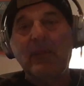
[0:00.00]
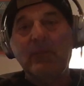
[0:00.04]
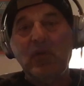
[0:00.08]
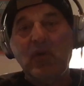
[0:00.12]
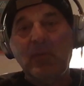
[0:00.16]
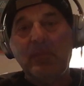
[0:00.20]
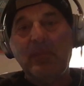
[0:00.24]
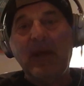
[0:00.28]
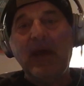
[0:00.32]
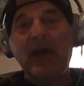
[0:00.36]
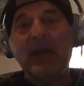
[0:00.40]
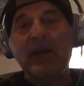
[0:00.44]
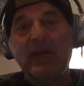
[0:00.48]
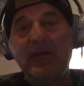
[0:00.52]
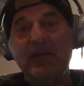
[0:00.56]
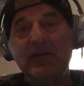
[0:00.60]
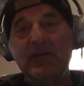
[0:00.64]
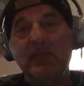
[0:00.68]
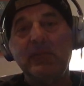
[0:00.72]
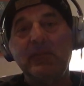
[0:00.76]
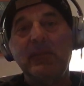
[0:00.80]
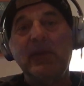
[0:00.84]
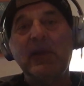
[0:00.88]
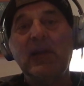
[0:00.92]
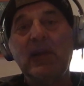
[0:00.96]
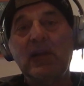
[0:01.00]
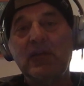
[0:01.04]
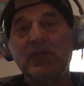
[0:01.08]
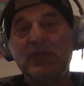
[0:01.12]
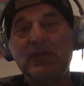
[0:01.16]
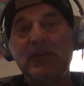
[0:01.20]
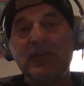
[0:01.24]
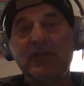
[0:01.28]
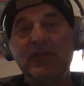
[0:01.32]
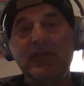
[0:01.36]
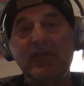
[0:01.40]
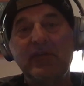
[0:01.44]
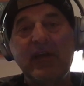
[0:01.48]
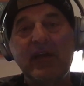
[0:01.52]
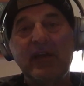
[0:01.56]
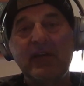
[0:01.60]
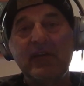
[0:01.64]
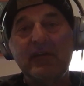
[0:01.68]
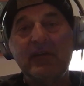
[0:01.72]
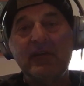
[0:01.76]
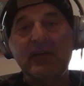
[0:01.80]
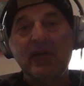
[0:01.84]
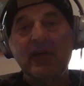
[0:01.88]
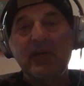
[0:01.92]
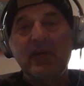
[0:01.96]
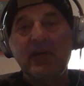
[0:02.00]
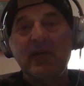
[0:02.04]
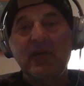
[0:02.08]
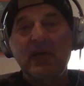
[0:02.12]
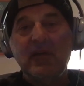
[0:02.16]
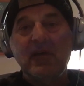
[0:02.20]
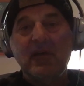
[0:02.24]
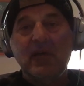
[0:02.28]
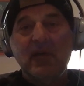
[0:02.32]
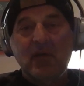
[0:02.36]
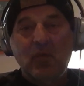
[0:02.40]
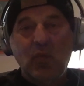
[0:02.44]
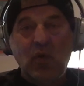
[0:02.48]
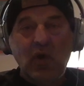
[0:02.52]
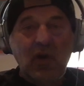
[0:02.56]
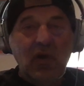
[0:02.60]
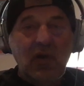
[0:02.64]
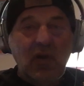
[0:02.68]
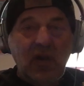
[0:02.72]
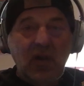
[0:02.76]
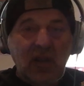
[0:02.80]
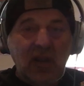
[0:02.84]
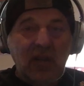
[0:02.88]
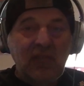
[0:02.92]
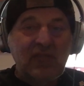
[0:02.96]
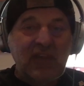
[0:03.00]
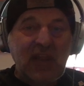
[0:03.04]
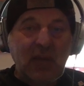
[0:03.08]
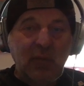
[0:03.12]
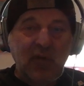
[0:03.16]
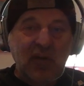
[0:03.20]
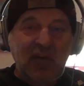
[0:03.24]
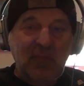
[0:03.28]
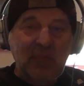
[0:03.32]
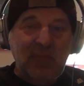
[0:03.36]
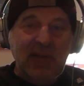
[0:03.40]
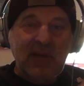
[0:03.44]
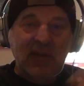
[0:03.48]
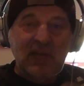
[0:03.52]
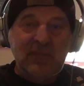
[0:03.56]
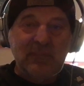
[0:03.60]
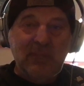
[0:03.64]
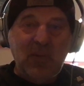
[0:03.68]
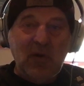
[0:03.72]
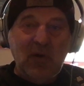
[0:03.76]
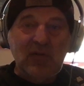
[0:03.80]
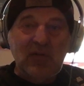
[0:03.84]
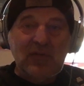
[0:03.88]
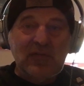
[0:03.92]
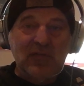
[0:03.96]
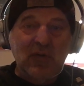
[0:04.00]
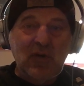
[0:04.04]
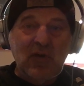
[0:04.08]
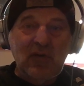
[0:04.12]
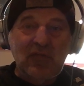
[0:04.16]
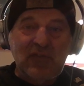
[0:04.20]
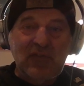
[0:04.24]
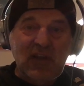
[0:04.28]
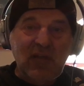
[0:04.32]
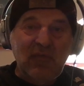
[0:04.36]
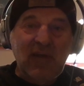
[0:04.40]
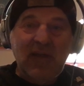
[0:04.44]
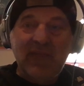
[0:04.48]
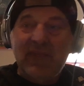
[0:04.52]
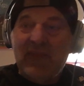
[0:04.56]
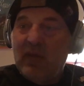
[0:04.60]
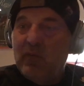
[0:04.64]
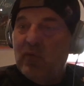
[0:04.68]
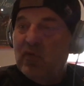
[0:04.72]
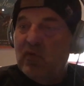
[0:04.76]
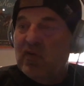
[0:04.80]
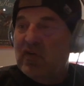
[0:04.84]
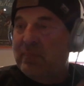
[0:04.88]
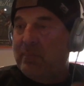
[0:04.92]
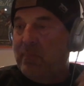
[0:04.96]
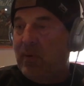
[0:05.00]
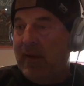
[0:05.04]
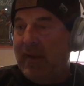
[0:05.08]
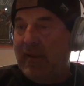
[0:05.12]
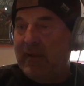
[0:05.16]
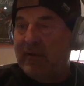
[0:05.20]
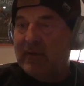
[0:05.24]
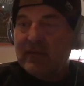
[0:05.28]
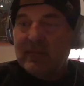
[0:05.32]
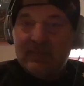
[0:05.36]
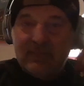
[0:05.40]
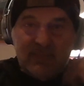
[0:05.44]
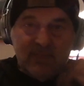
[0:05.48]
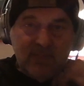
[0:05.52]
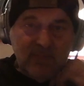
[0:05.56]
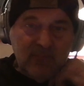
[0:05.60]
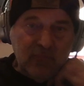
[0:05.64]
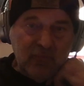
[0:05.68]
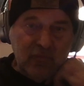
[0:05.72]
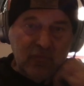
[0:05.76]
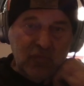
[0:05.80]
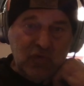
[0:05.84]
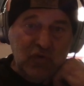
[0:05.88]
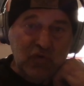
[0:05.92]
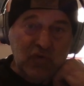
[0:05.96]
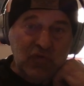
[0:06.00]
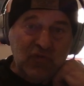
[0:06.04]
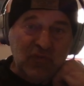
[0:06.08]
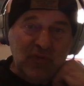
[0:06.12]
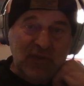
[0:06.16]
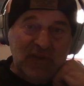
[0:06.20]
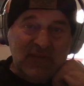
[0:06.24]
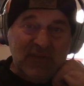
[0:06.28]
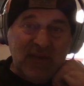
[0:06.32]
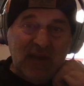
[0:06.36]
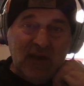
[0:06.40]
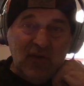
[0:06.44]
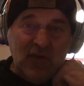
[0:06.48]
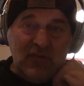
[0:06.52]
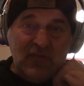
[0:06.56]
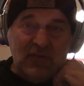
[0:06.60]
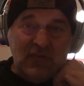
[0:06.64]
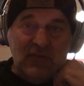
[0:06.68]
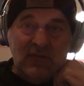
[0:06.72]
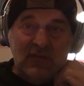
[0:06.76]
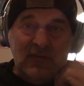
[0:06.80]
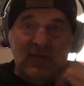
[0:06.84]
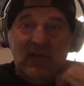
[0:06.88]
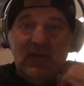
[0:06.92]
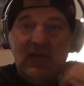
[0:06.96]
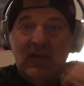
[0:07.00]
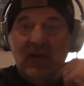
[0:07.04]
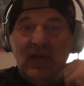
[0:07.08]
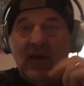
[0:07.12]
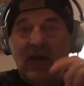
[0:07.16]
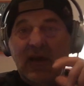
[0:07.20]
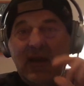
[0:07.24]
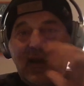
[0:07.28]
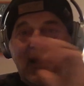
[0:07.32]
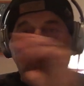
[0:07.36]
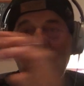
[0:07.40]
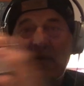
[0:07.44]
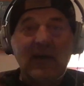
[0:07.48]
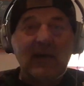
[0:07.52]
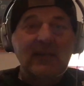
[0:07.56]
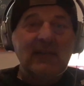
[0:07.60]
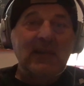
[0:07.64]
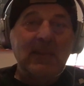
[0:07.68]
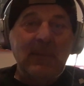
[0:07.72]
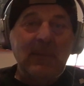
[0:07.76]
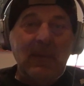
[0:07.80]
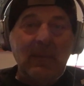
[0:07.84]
your banner in the middle of this event. Where if they would have been a sponsor of the event, they would have paid 2, 3 thousand, and I got them a